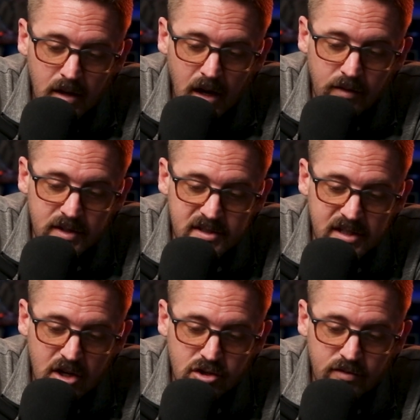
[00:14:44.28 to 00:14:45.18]
of this
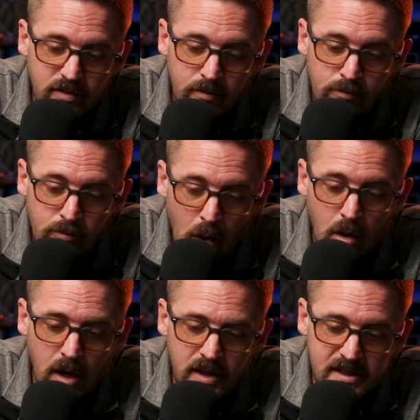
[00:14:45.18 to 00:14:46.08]
section for
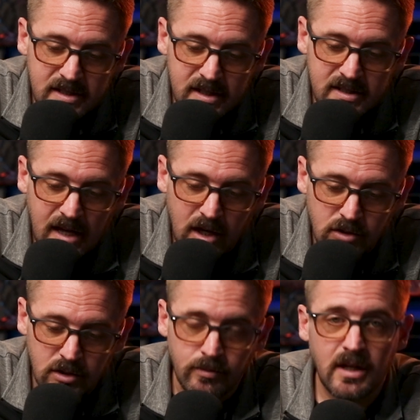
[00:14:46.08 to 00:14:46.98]
more than 6
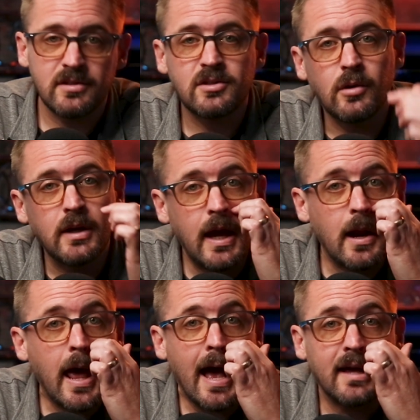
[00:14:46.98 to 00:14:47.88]
calendar months. So
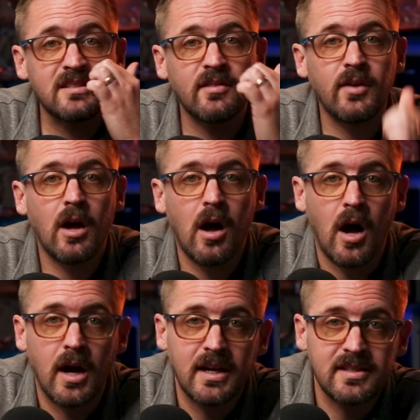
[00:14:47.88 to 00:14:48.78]
again, as of
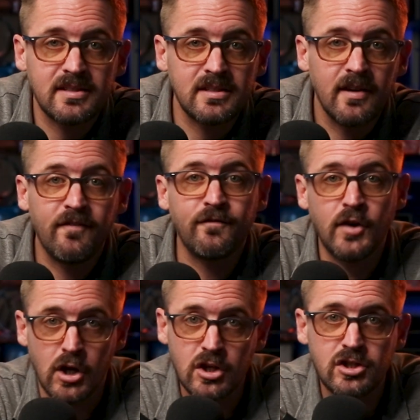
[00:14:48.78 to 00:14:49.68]
August
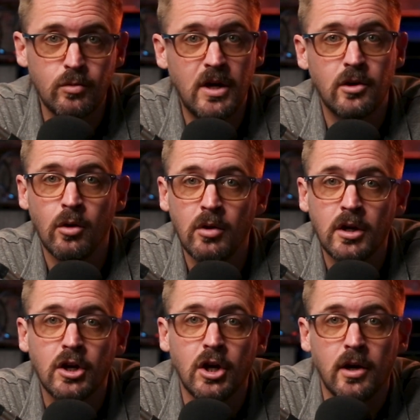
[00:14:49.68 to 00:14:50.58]
1st, we are no
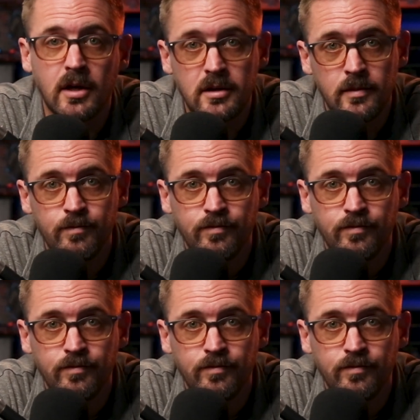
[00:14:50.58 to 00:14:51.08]
longer current.